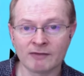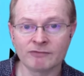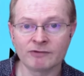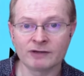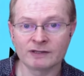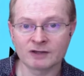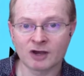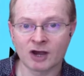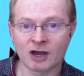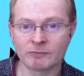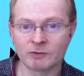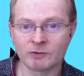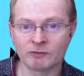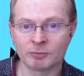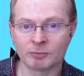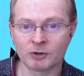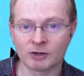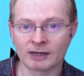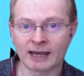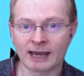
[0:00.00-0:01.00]
time you've
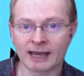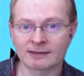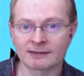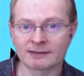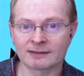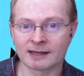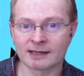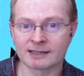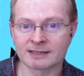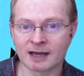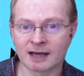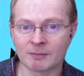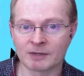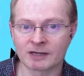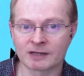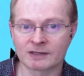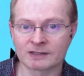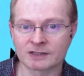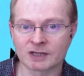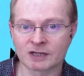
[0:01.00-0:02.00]
put a candidate up, a
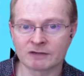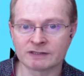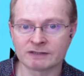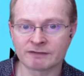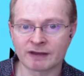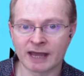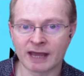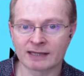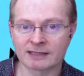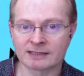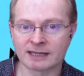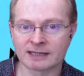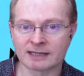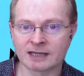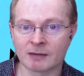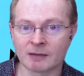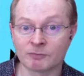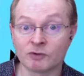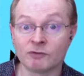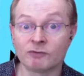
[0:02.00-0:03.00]
Conservative candidate
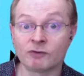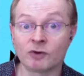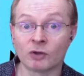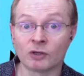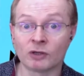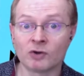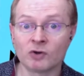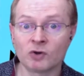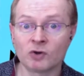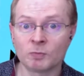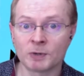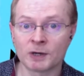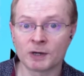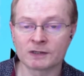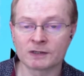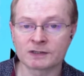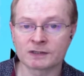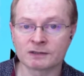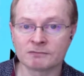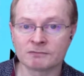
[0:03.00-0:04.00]
up, you've got a local
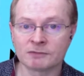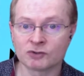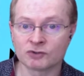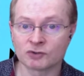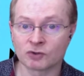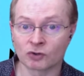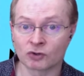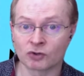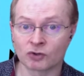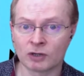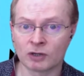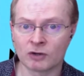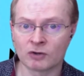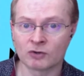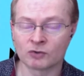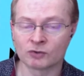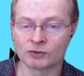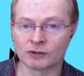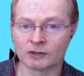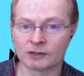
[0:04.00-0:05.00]
person who's got good
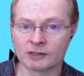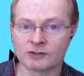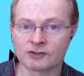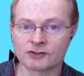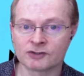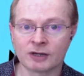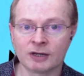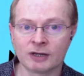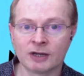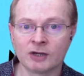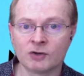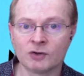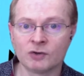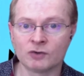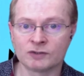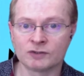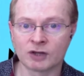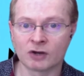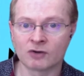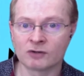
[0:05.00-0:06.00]
local knowledge,
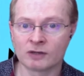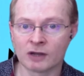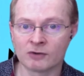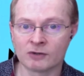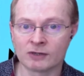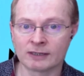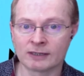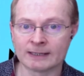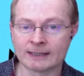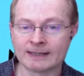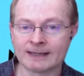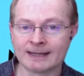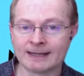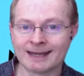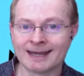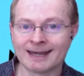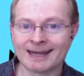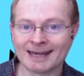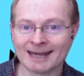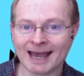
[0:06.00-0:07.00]
who's known locally.
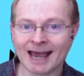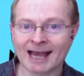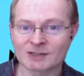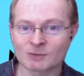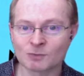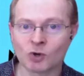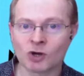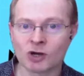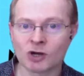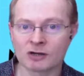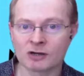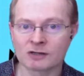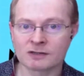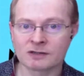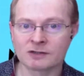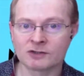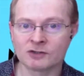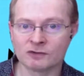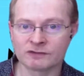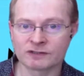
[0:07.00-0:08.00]
It hasn't worked.
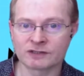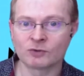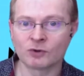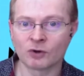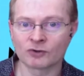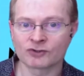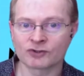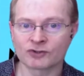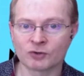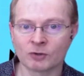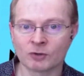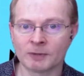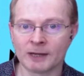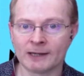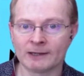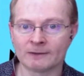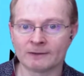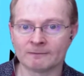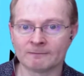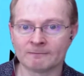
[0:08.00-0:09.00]
You've still got Stuart
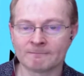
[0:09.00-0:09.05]
Bell.